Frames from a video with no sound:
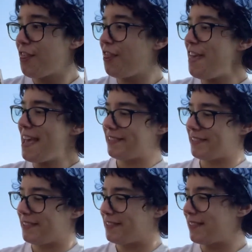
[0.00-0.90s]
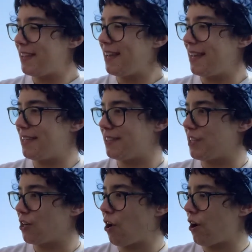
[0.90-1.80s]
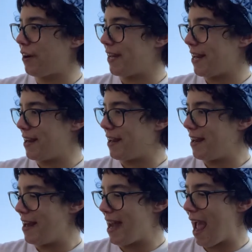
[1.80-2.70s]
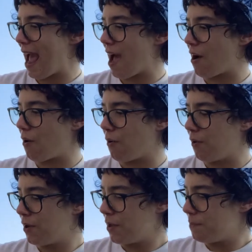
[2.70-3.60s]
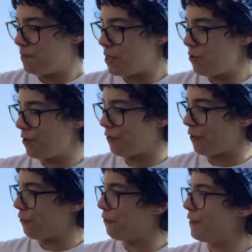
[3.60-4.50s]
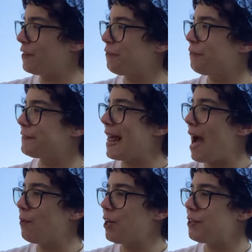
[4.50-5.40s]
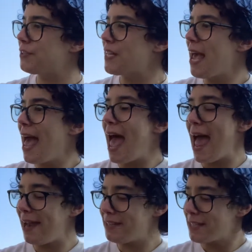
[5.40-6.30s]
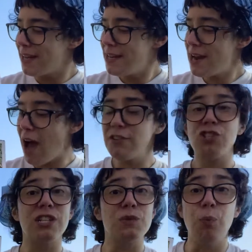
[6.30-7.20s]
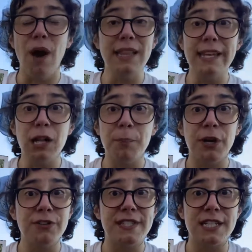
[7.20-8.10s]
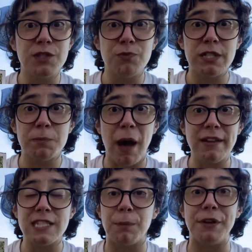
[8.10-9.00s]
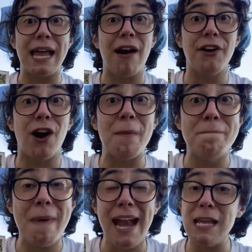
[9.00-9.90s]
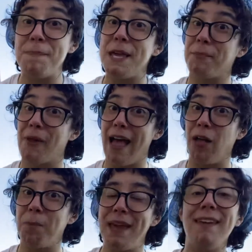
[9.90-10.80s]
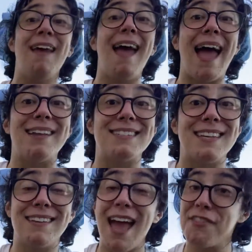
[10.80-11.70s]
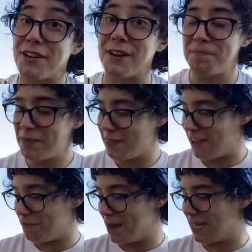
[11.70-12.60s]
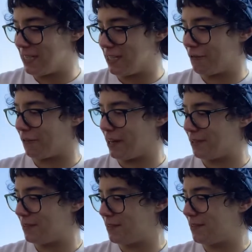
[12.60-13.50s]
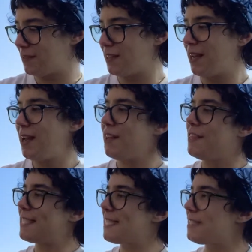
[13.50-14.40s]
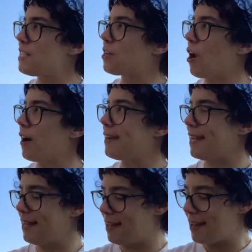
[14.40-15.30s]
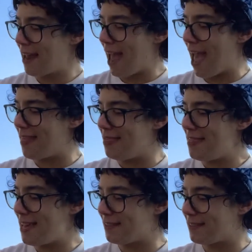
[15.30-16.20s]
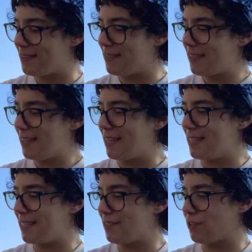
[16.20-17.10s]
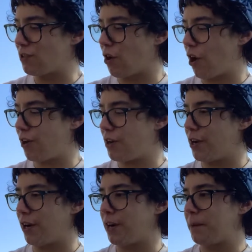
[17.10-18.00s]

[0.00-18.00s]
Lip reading: This is the garden now. Beautiful, full of flowers, and not just one little person is responsible. Now there are many people helping, and together they've made a difference. This is the garden, and this is its gardener.